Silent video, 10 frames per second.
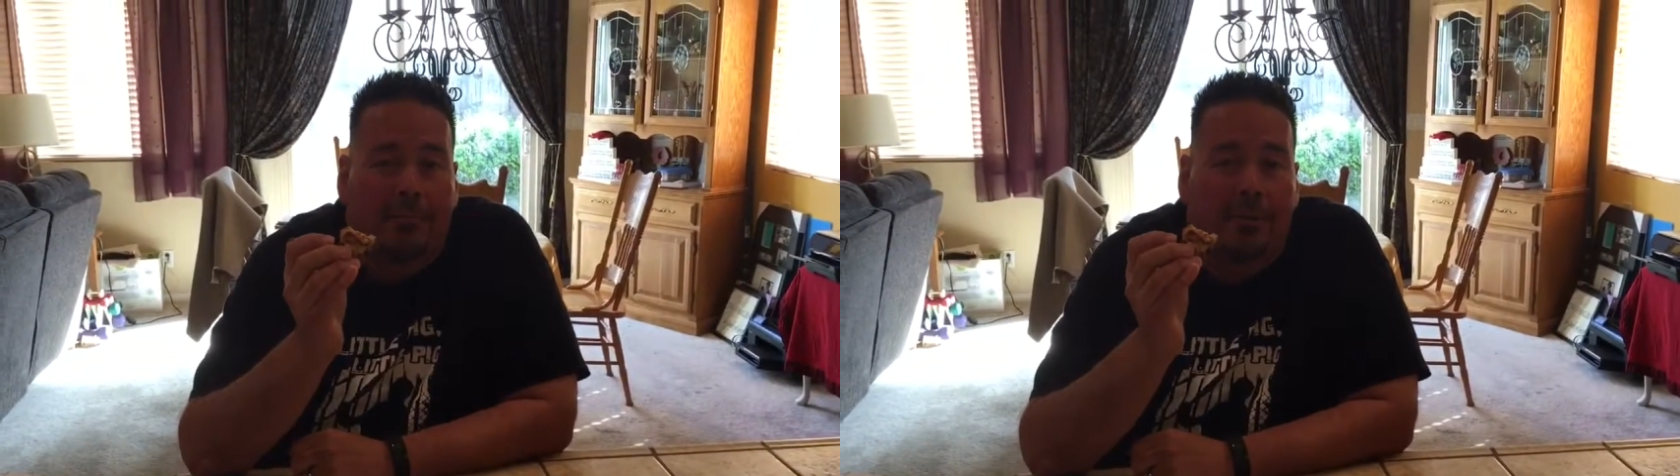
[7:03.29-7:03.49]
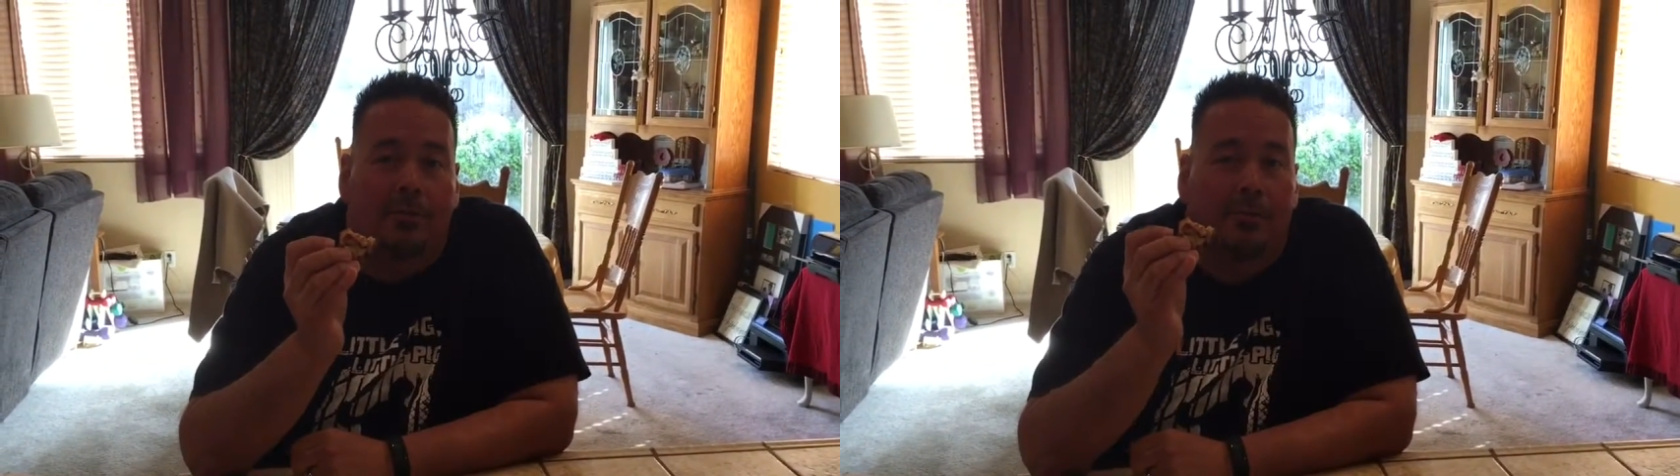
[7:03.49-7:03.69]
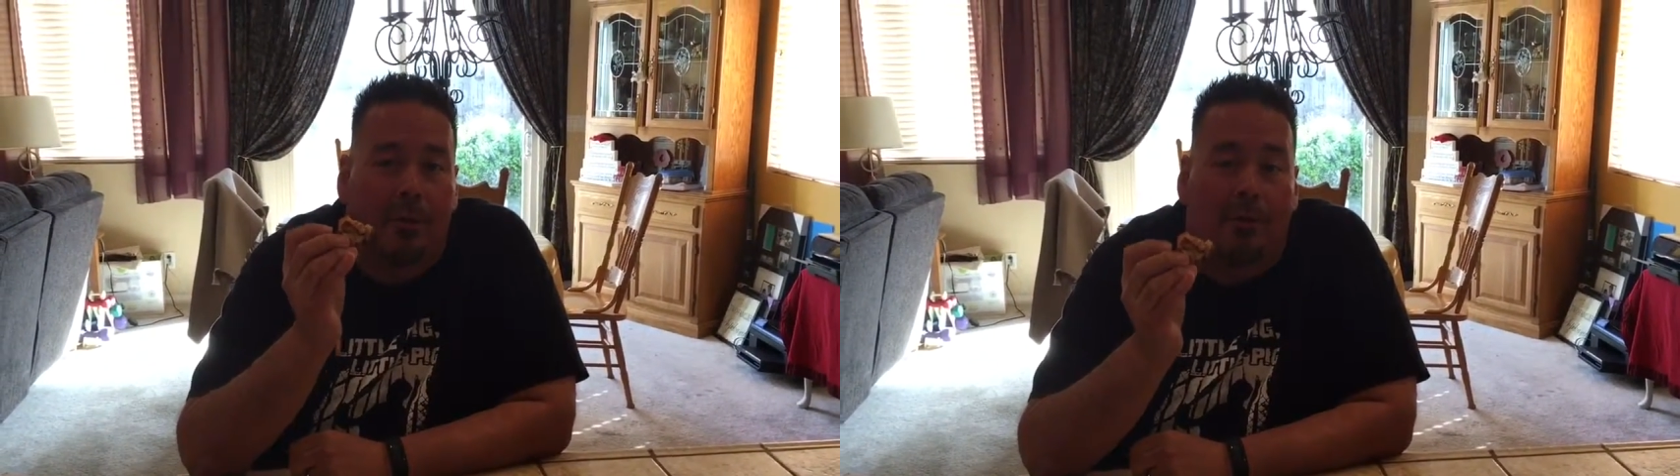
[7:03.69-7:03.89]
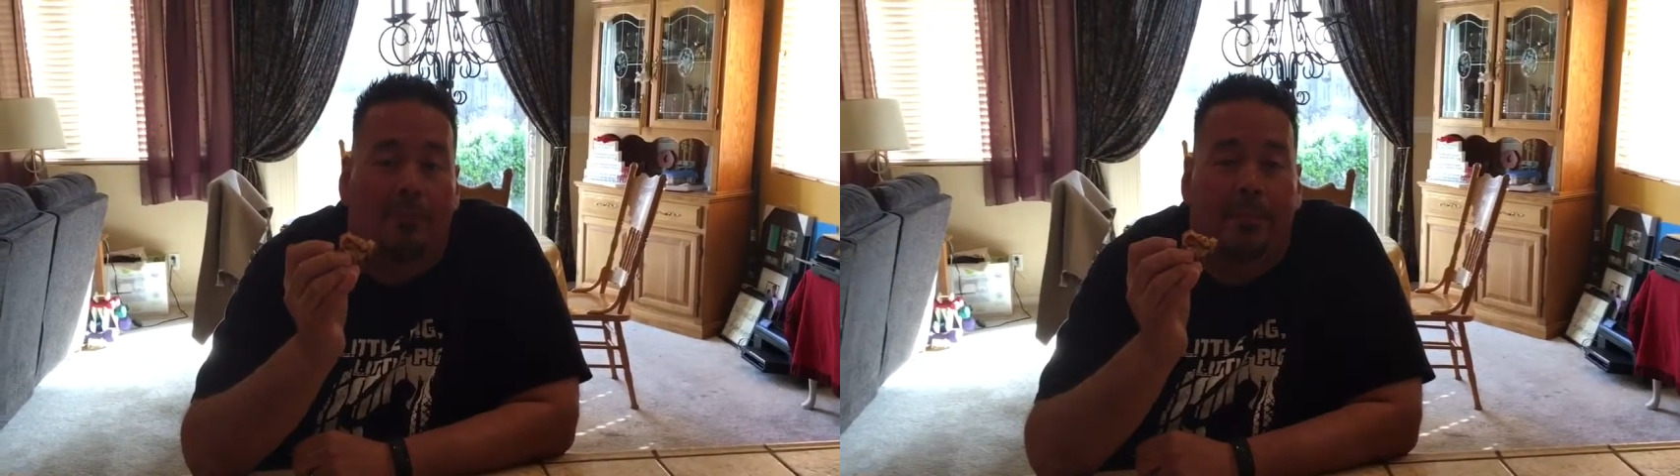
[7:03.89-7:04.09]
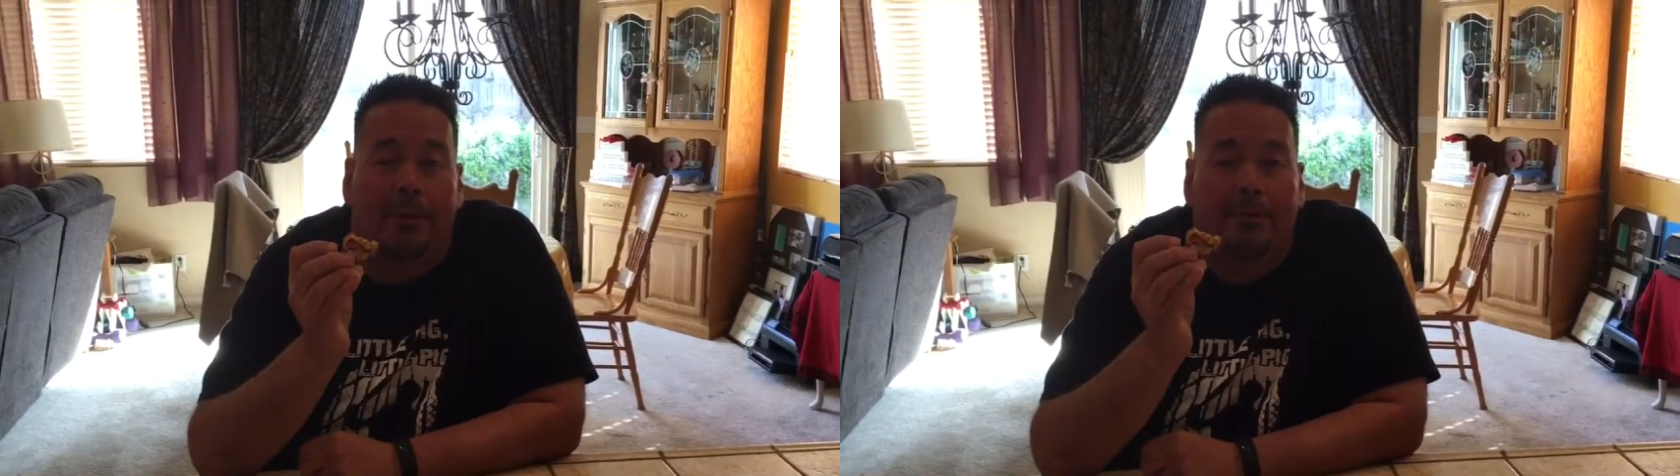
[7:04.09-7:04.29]
You
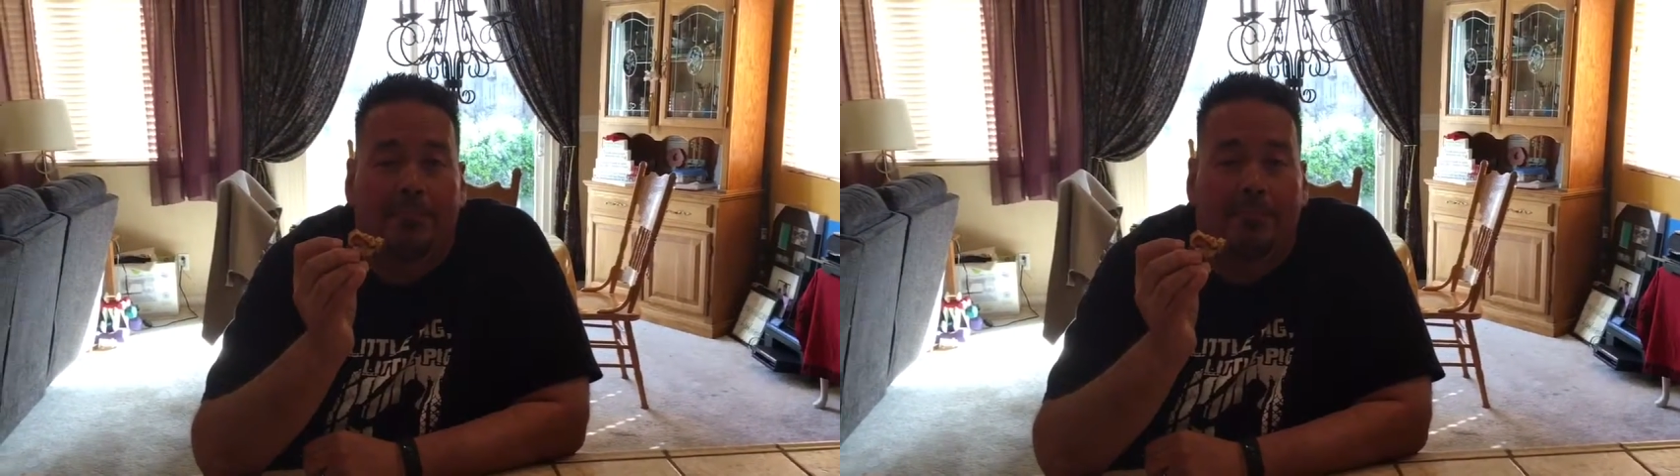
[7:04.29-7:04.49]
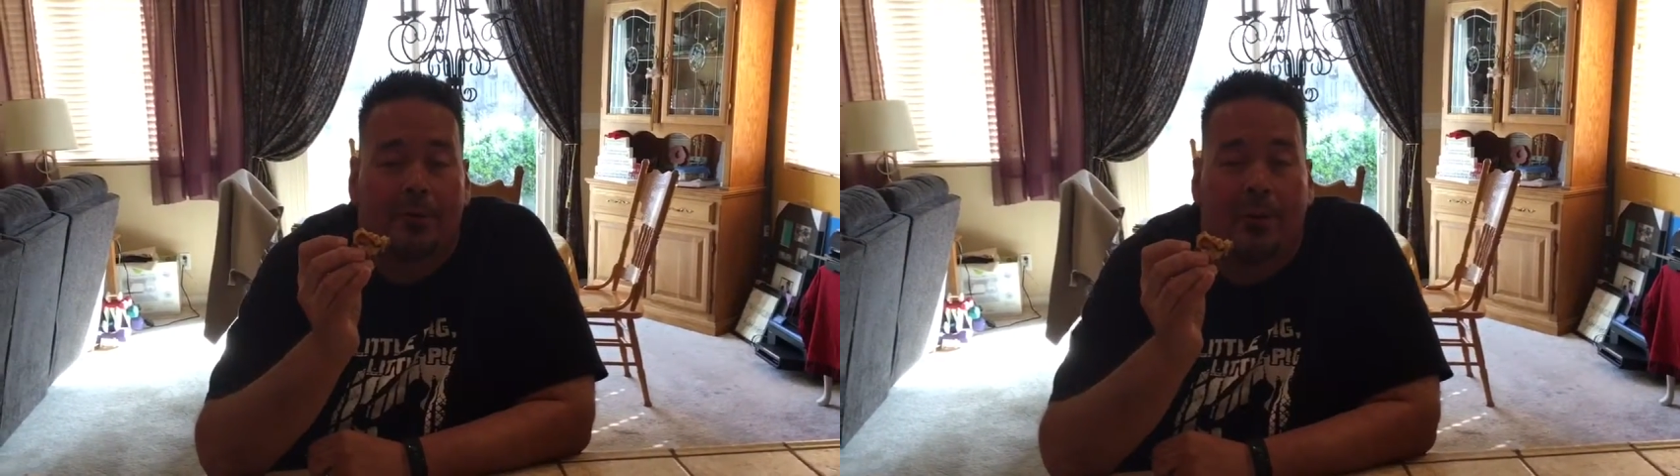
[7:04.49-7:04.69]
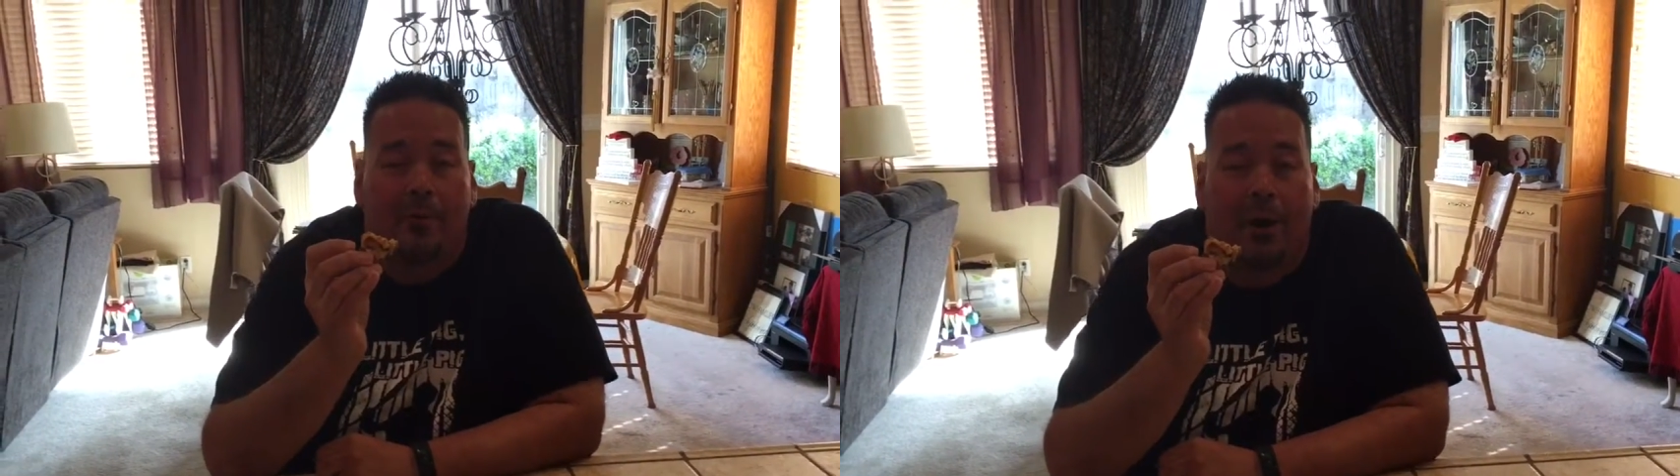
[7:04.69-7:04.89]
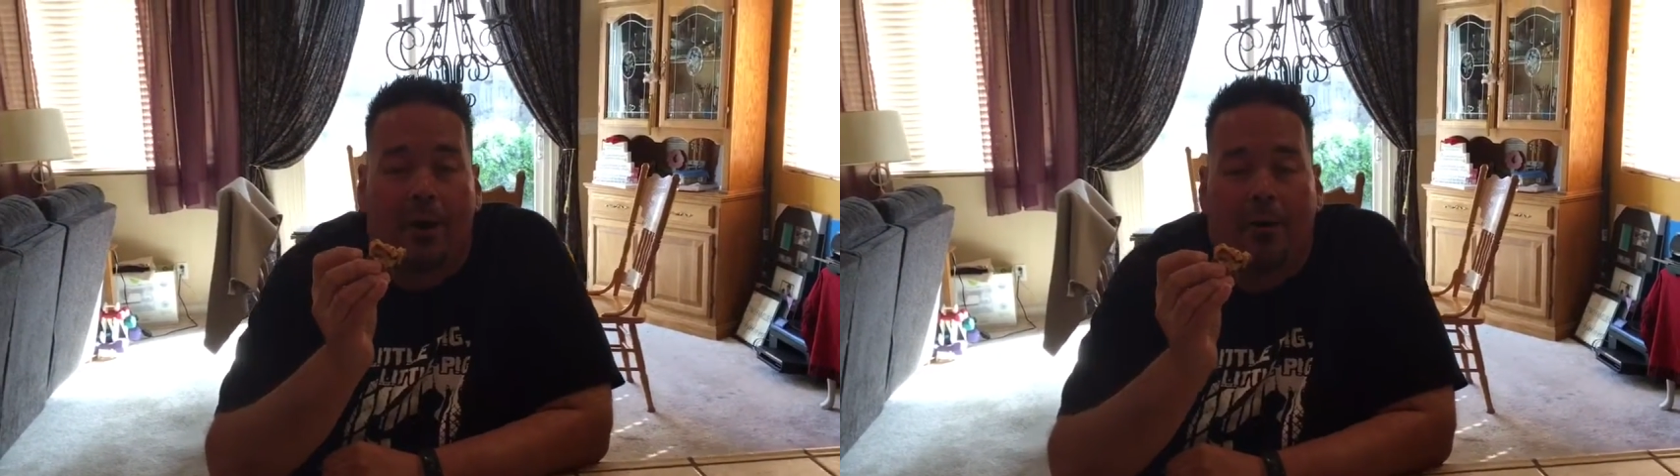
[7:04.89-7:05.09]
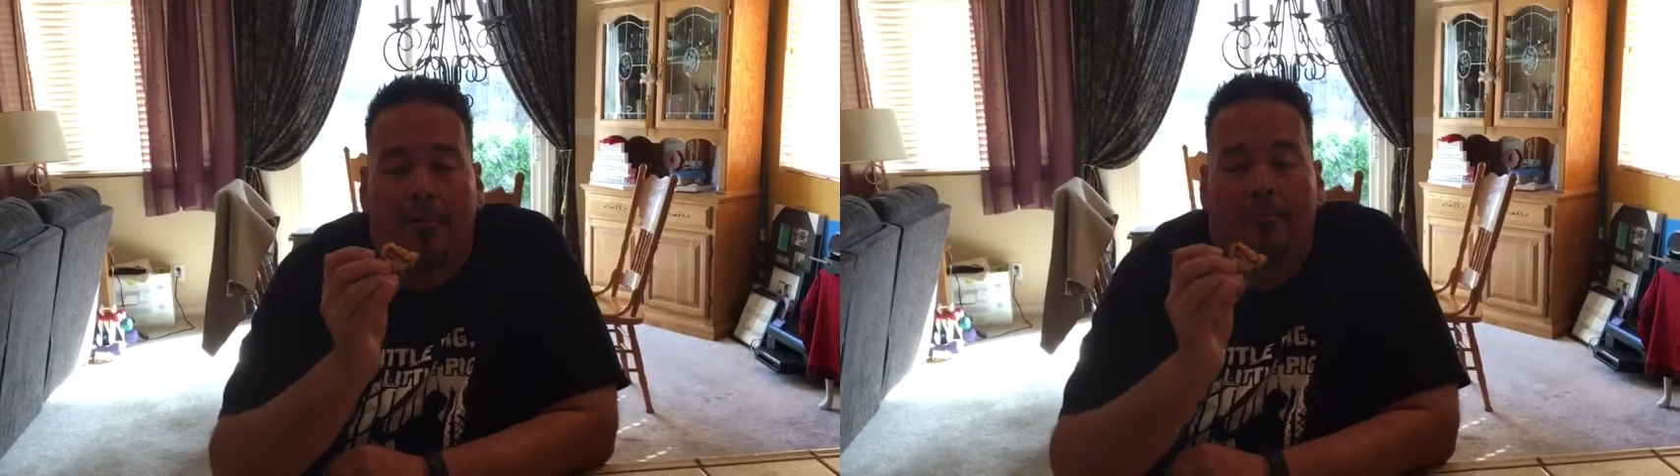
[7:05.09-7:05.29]
won't go wrong.